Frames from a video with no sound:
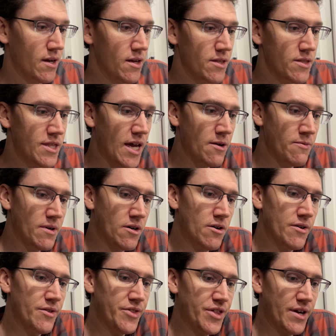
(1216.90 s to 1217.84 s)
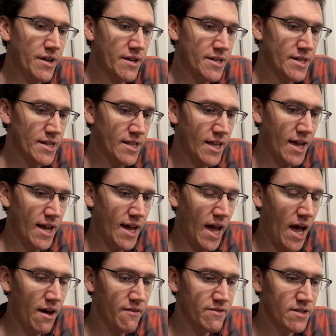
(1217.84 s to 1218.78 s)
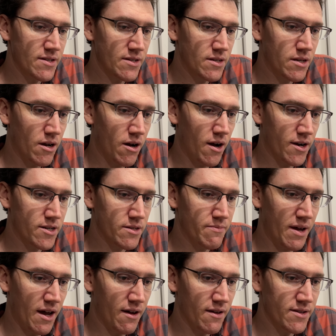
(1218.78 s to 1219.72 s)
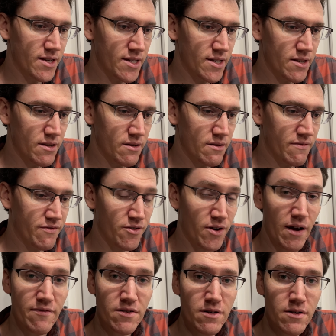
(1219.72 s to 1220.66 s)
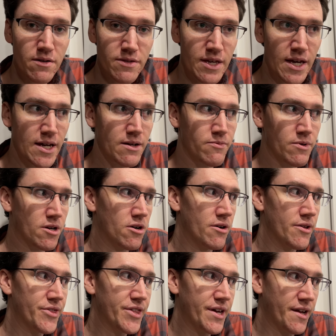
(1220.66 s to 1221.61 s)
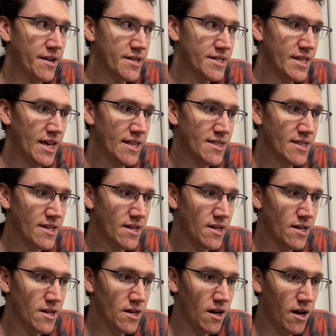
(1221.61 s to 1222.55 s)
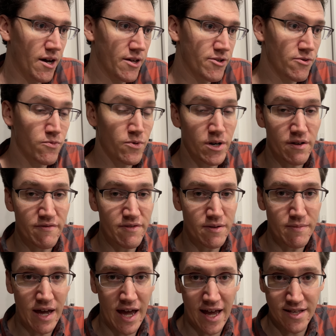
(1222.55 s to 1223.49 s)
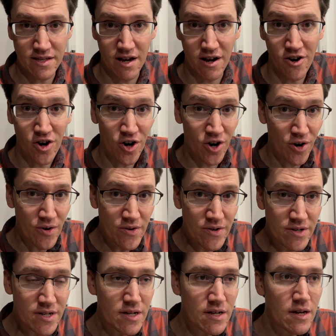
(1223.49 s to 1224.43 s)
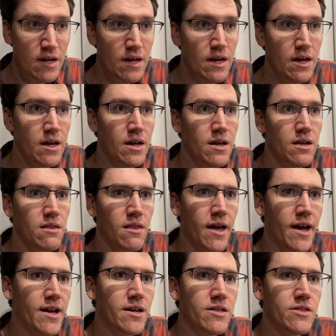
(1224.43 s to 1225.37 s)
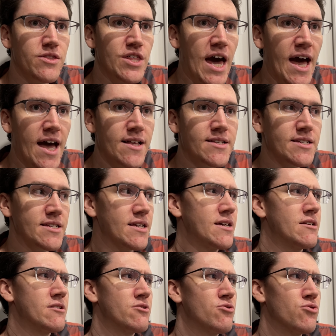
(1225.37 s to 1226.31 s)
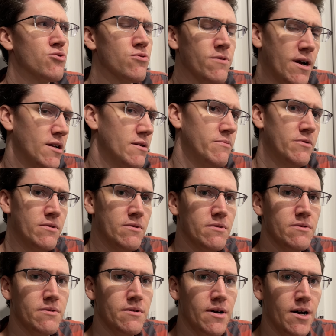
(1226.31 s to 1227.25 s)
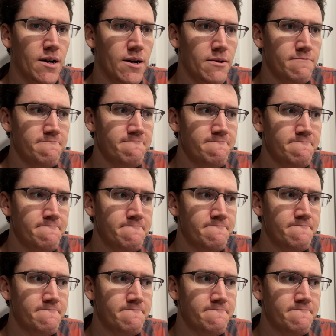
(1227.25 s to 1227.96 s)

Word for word: they recalled things that they haven't talked about in forever they recalled things that the other one of them had not heard like that's incredible um